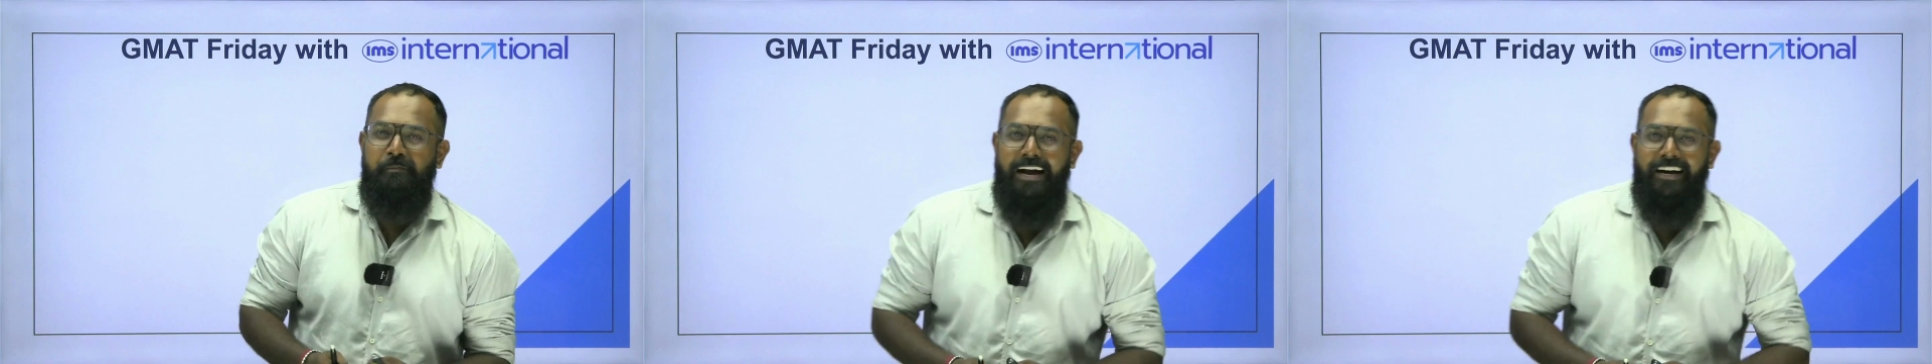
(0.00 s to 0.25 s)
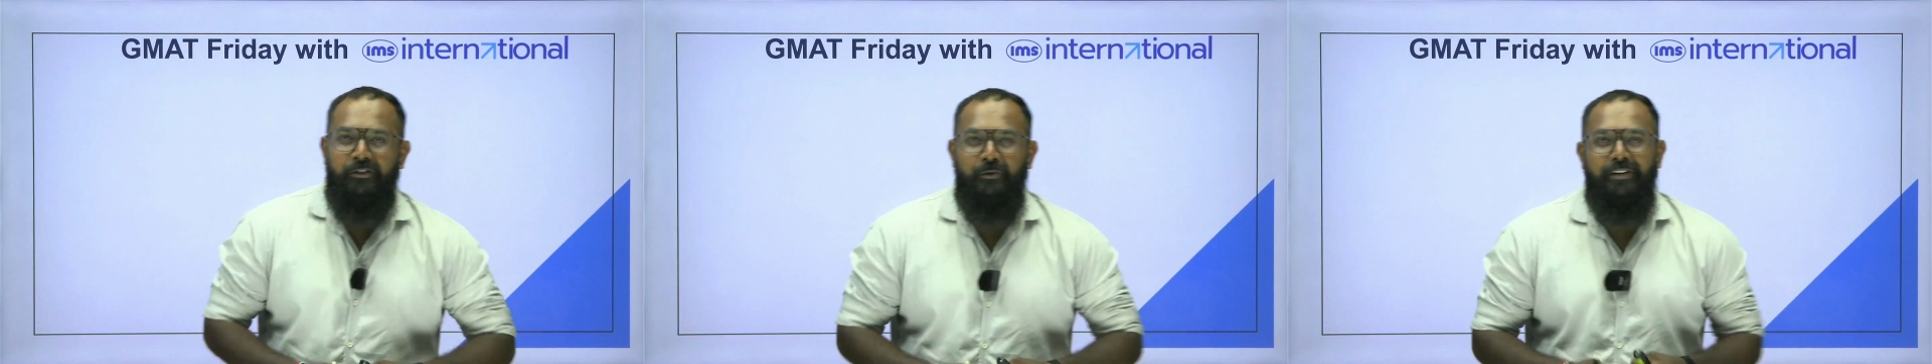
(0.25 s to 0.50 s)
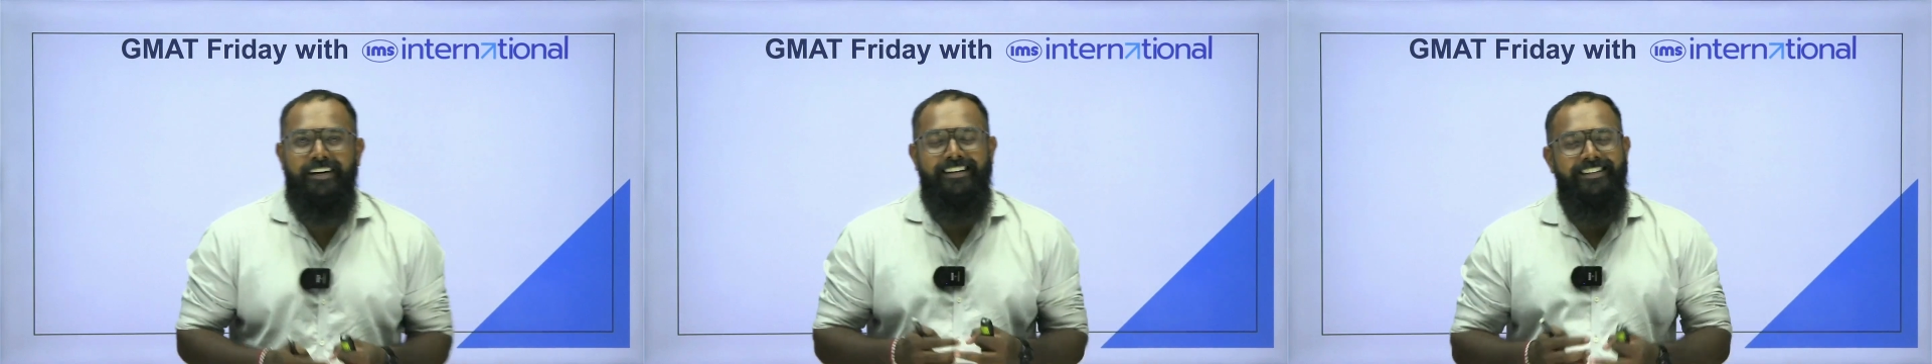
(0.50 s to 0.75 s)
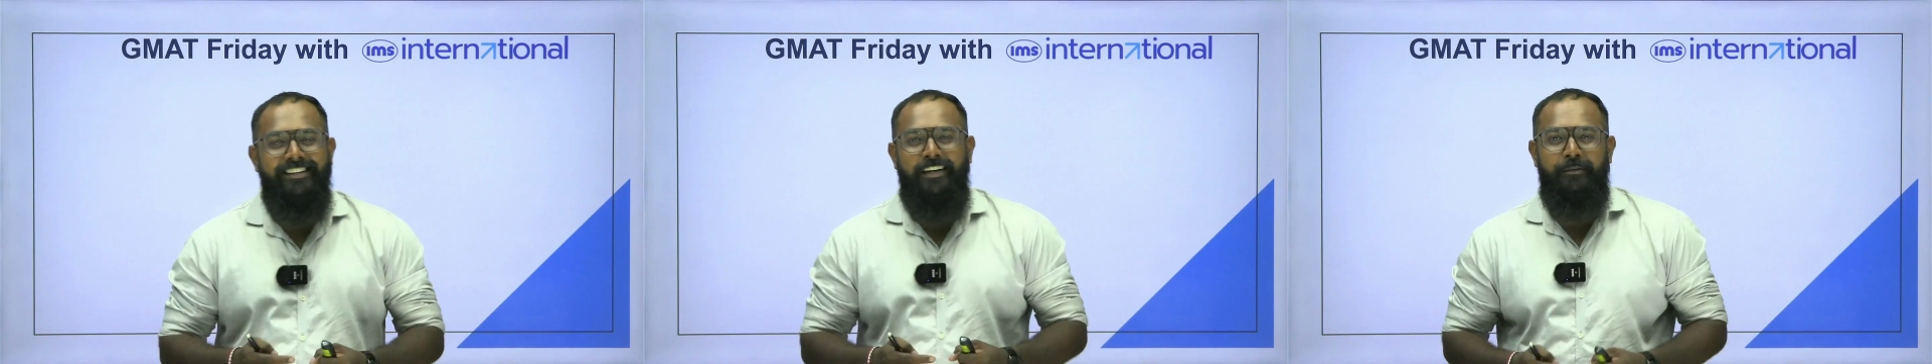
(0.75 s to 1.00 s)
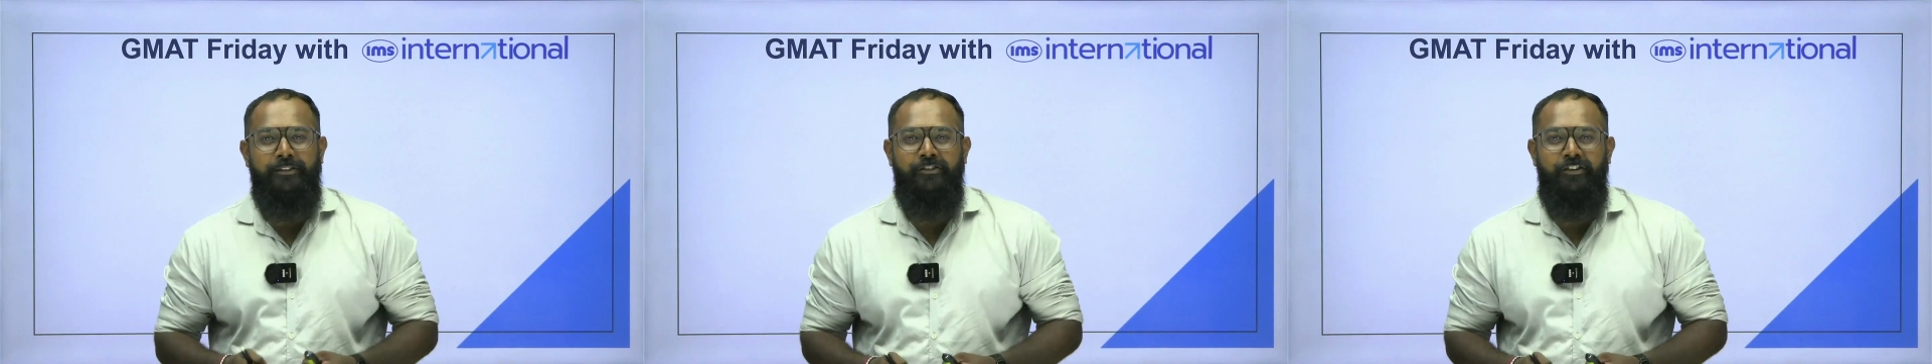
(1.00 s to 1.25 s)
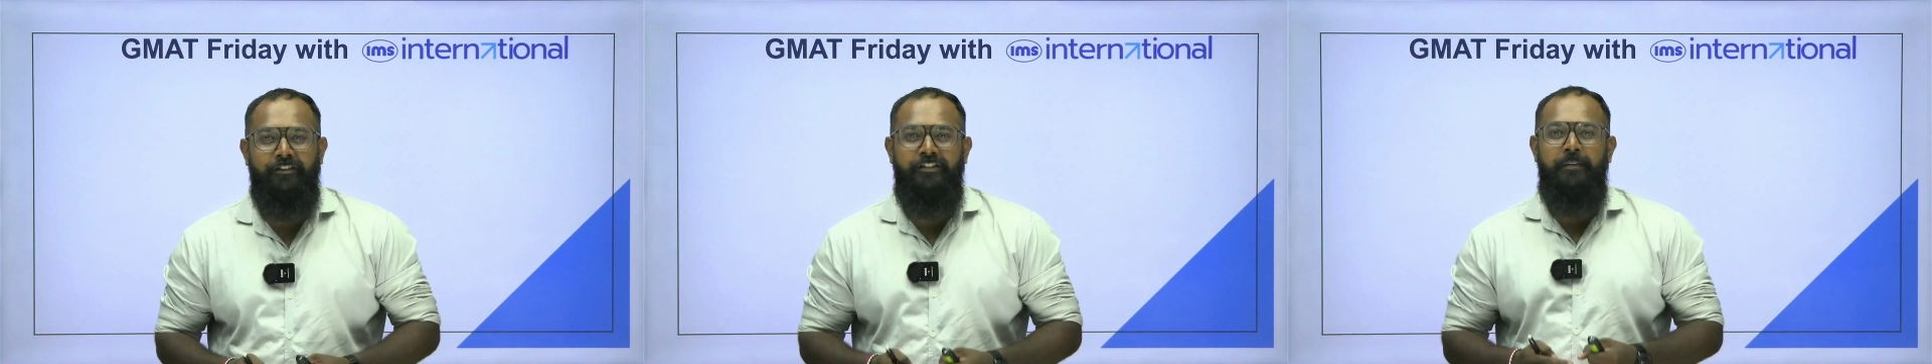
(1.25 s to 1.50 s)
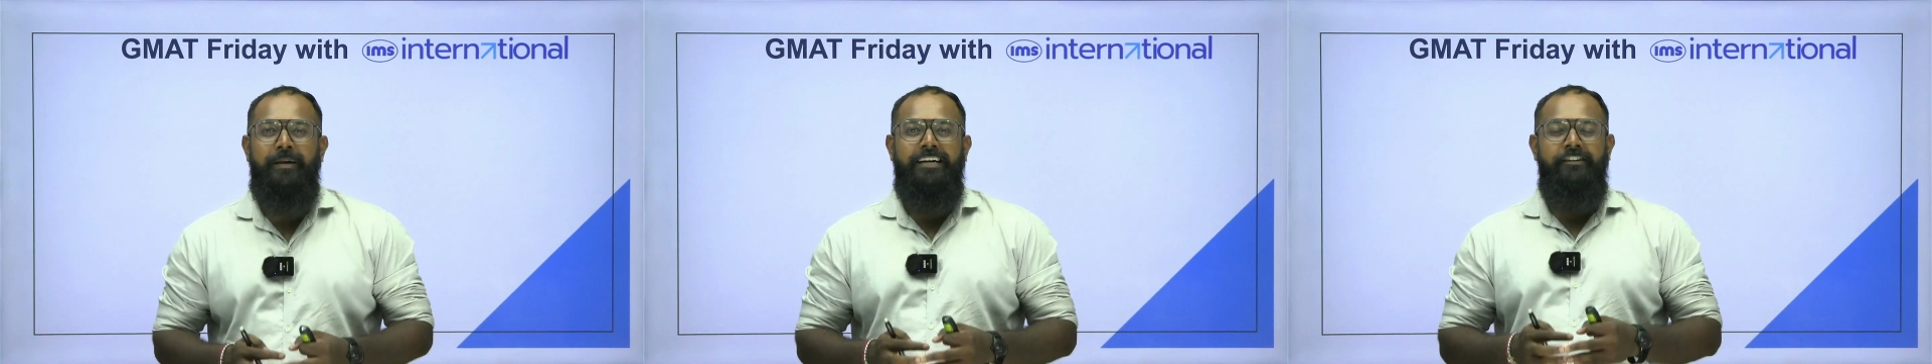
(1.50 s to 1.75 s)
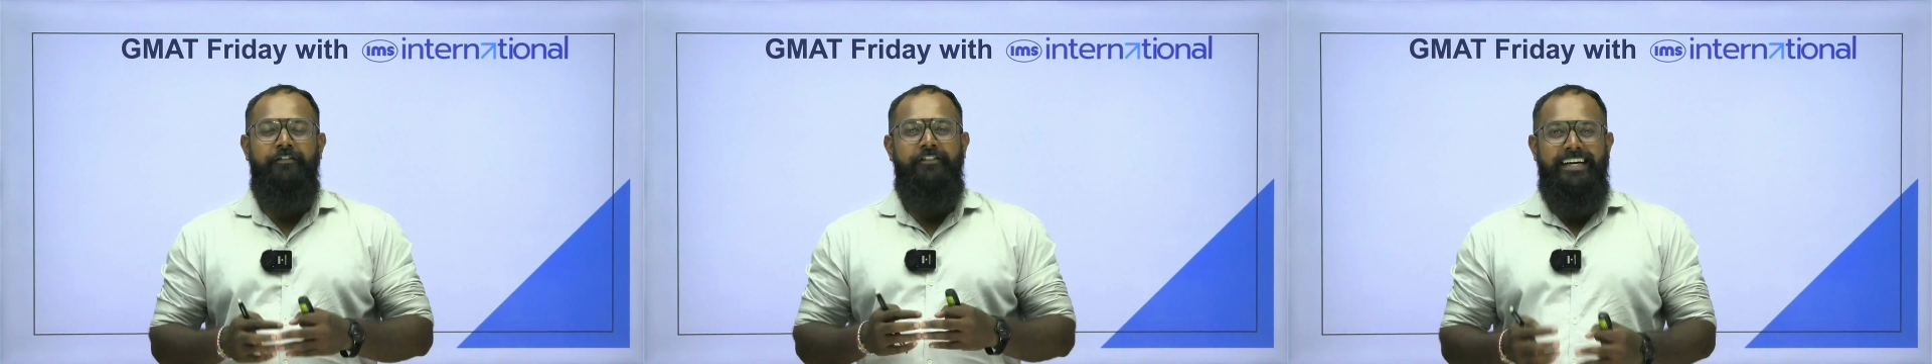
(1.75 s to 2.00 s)
back to another episode of
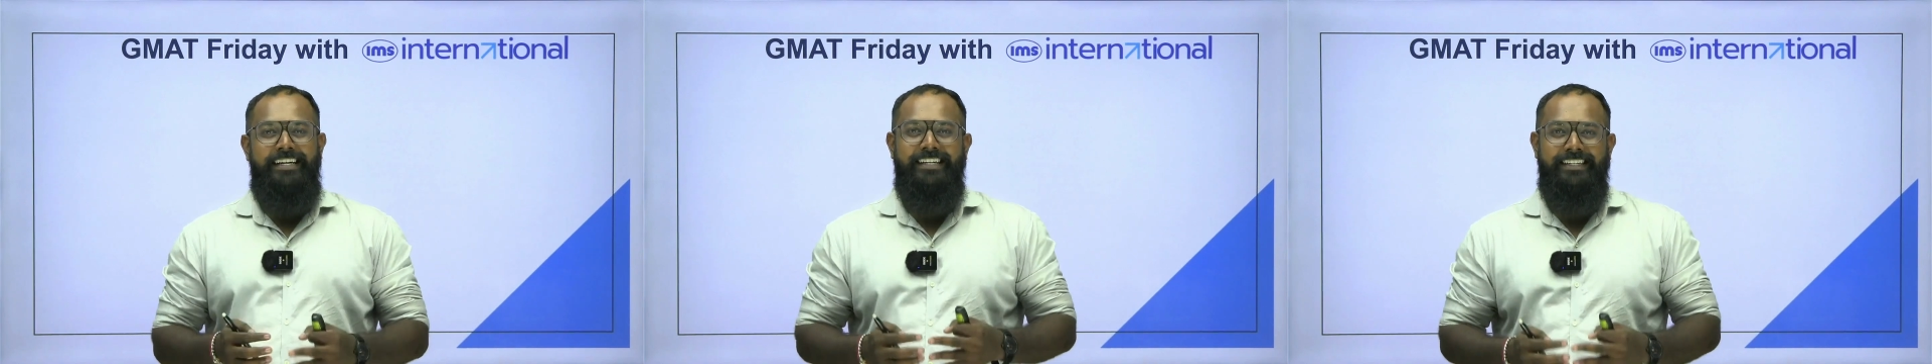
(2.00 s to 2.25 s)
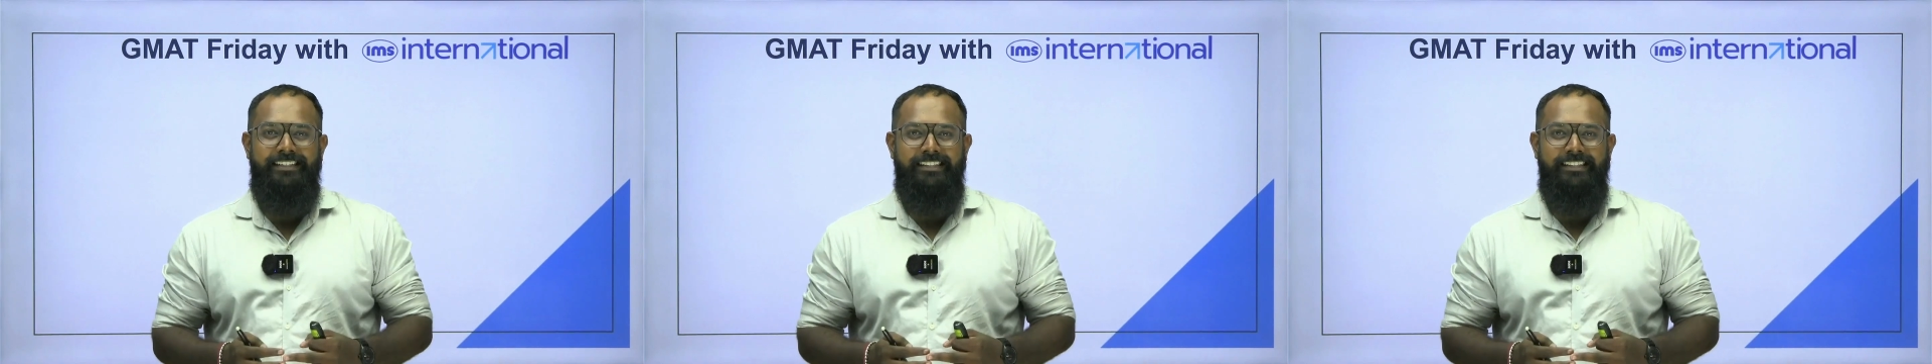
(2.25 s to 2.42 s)
GMAT Friday.